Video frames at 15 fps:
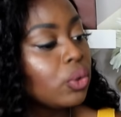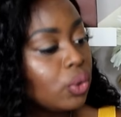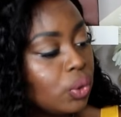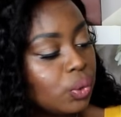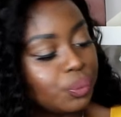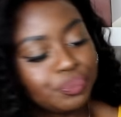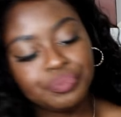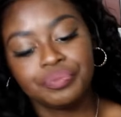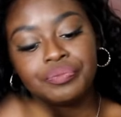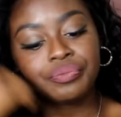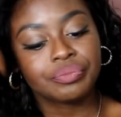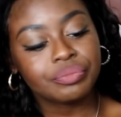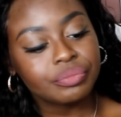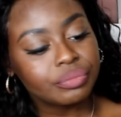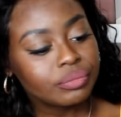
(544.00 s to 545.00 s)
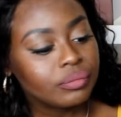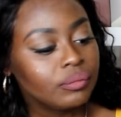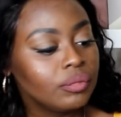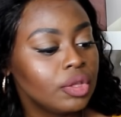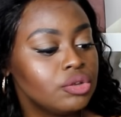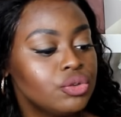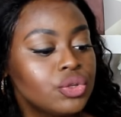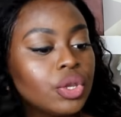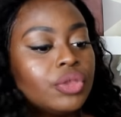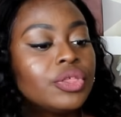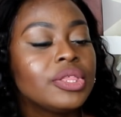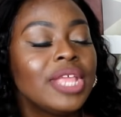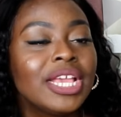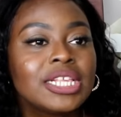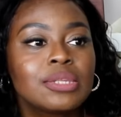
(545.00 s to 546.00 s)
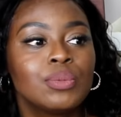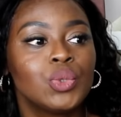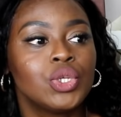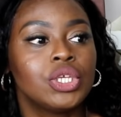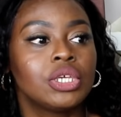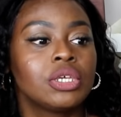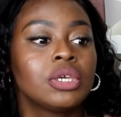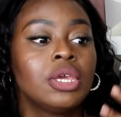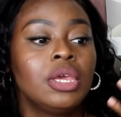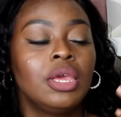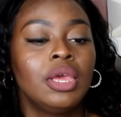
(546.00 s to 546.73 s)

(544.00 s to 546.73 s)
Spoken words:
cool. So the next morning,